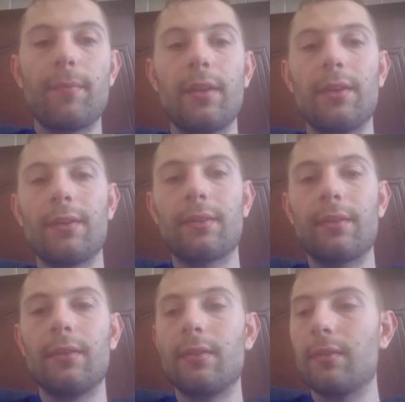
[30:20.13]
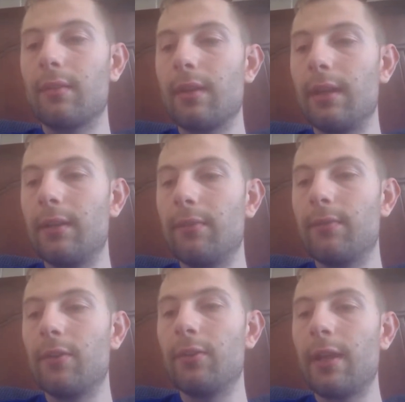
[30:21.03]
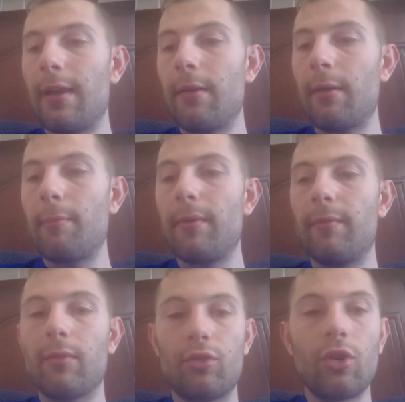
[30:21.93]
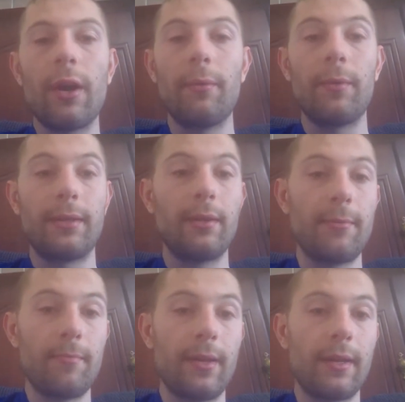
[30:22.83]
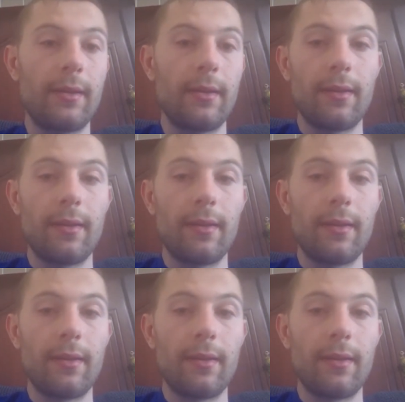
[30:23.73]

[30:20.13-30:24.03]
You're kind of going to have a joy with them, like.